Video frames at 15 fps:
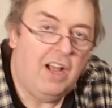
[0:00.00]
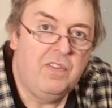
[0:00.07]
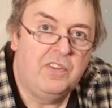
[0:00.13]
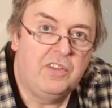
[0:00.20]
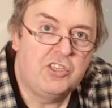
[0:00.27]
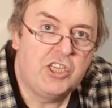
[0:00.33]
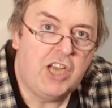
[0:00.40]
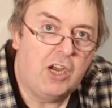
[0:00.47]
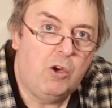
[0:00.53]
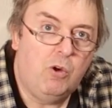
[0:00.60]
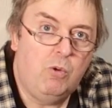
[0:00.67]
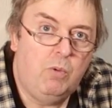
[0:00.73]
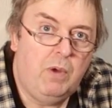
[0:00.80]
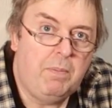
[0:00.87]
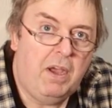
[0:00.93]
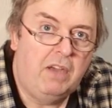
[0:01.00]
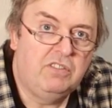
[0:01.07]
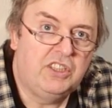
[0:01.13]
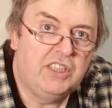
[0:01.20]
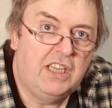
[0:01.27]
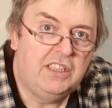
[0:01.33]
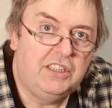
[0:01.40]
and the chuckle we both
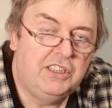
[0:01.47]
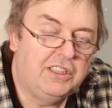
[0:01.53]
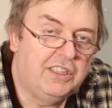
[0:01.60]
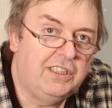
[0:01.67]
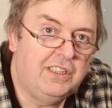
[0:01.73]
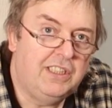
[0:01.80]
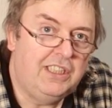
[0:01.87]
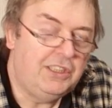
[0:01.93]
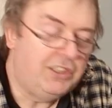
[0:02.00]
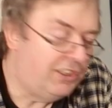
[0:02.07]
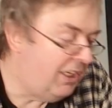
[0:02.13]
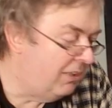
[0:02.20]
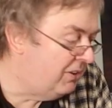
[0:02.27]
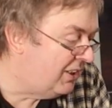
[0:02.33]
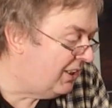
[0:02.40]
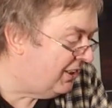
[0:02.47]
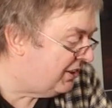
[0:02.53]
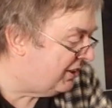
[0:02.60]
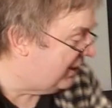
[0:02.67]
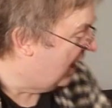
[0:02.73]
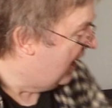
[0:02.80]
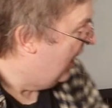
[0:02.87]
said is that it's
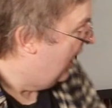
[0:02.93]
useless.